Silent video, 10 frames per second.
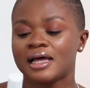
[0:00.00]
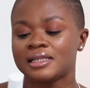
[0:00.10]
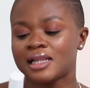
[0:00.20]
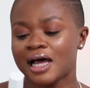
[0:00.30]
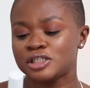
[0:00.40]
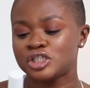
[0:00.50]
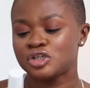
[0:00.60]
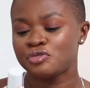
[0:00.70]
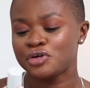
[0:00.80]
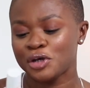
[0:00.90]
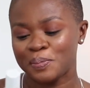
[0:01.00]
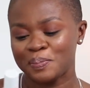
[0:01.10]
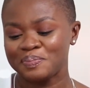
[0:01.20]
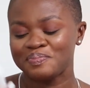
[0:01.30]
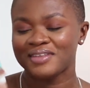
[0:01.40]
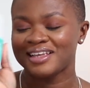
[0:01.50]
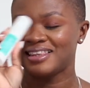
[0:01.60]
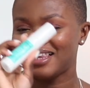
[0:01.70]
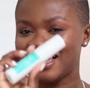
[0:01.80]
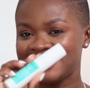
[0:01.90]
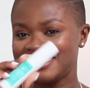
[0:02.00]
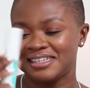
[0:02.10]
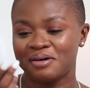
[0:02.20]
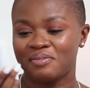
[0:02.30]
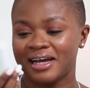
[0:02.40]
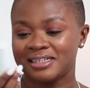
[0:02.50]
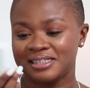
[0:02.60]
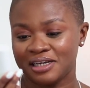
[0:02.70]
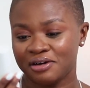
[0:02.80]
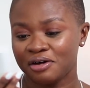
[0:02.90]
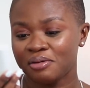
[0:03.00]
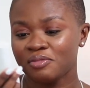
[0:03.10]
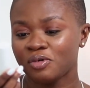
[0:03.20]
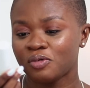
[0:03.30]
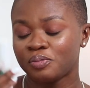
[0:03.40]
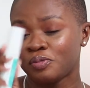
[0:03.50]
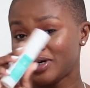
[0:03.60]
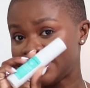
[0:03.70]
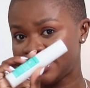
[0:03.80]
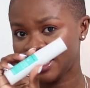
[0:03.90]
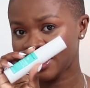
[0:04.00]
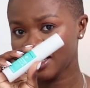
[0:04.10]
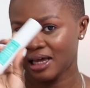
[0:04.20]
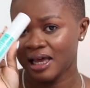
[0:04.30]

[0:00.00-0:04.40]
Naturium niacinamide serum with zinc.